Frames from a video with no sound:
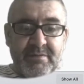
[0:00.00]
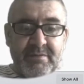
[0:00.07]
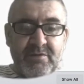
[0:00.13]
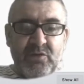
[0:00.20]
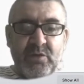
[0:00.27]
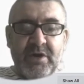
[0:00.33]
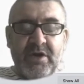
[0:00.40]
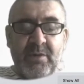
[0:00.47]

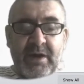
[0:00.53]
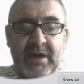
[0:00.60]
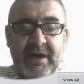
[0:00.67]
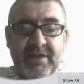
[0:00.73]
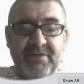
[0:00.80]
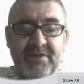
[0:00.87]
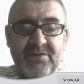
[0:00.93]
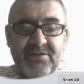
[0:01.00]
Ooh, I quite
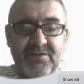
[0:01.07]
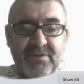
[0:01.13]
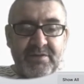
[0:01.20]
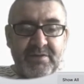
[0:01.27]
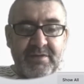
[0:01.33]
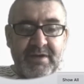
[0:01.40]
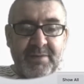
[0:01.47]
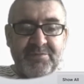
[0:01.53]
like this.
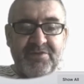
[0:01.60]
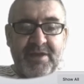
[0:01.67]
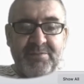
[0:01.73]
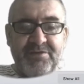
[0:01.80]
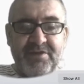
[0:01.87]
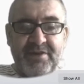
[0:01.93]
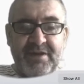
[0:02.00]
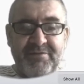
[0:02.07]
I'm
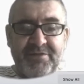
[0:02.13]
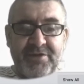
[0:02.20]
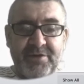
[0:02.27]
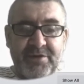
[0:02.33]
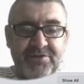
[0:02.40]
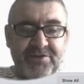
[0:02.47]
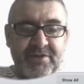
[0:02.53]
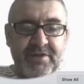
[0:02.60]
tempted, even though
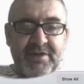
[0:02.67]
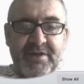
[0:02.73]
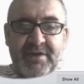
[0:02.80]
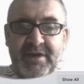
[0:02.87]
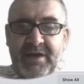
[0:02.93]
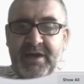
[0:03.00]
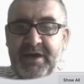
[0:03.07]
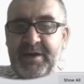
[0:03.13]
it's
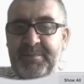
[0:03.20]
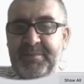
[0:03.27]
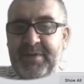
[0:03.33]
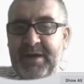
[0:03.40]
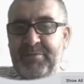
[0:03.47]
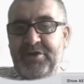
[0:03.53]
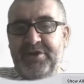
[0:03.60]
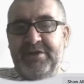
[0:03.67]

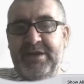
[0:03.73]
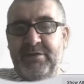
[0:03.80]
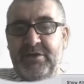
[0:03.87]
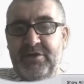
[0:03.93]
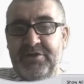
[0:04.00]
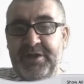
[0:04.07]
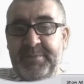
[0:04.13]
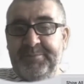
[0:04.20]
I'm going to
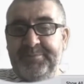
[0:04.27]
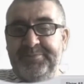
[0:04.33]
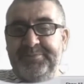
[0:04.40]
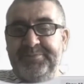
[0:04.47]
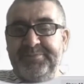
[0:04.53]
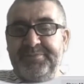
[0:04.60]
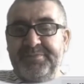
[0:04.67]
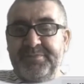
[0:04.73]
download it
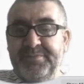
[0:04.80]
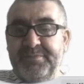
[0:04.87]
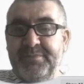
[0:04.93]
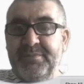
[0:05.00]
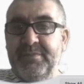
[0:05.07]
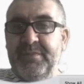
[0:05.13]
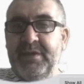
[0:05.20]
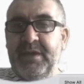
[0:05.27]

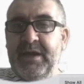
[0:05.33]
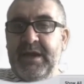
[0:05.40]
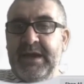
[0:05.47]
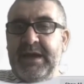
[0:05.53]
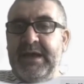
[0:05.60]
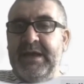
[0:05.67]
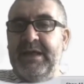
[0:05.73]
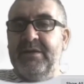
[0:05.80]

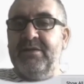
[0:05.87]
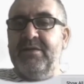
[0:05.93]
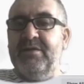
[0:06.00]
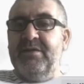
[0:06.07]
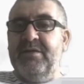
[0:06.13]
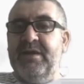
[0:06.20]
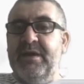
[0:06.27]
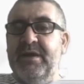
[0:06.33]

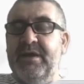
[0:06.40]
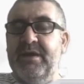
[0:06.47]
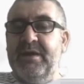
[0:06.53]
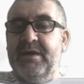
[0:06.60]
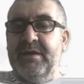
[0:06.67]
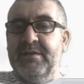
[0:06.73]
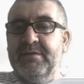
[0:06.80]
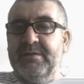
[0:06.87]
and
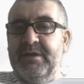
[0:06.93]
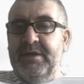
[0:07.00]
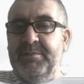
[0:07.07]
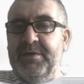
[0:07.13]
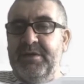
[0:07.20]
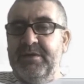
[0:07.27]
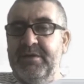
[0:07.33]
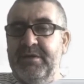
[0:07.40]

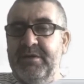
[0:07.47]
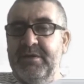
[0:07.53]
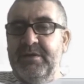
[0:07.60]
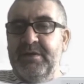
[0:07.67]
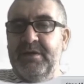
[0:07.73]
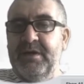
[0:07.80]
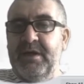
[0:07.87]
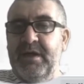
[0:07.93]
keep
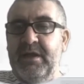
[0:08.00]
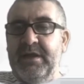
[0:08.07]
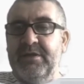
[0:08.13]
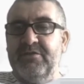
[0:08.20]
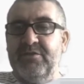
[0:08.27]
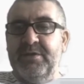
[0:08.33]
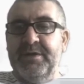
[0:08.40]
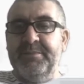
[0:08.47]
a
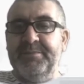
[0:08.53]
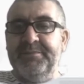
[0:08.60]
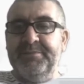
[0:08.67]
link to it.